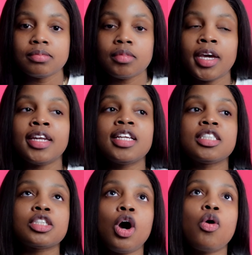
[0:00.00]
And it
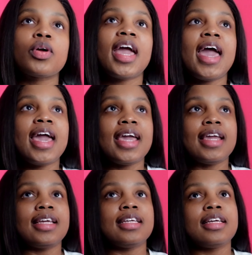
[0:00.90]
is
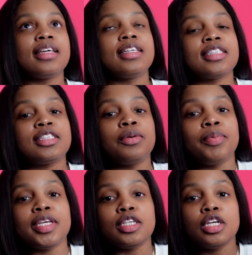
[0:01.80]
okay to
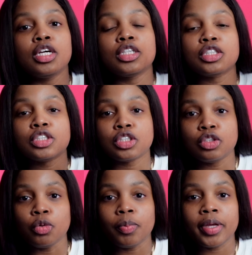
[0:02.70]
be
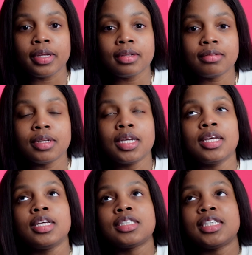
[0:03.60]
stupid.
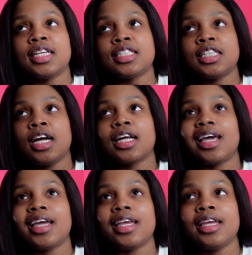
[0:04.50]
See, this young
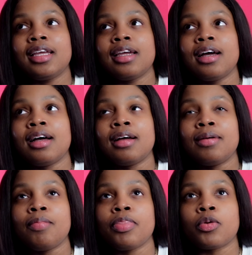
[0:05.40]
lady,
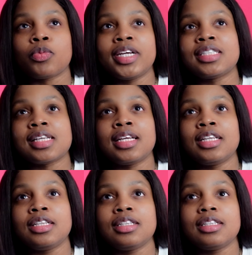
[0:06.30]
the
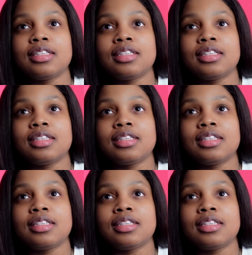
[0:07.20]
reason...